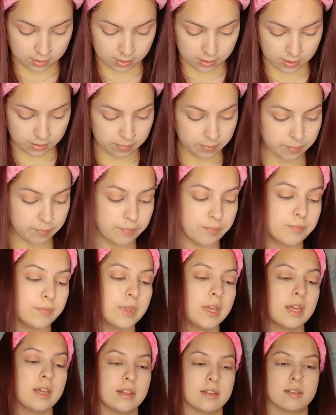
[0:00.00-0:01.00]
Okay,
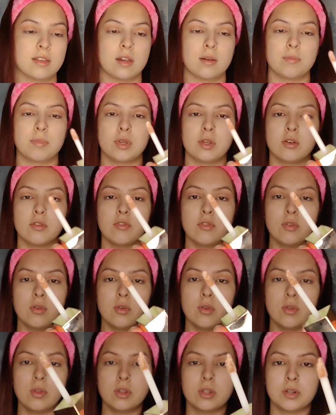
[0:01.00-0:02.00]
it's got a
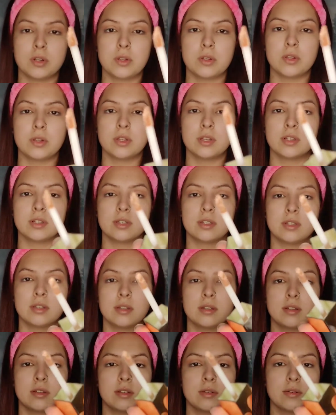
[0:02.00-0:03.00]
beautiful little
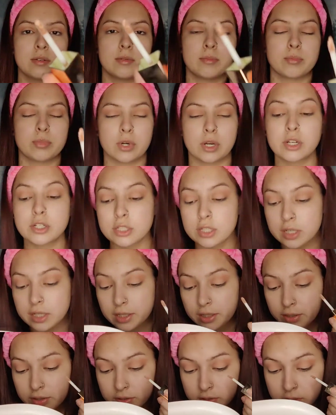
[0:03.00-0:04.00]
brush here,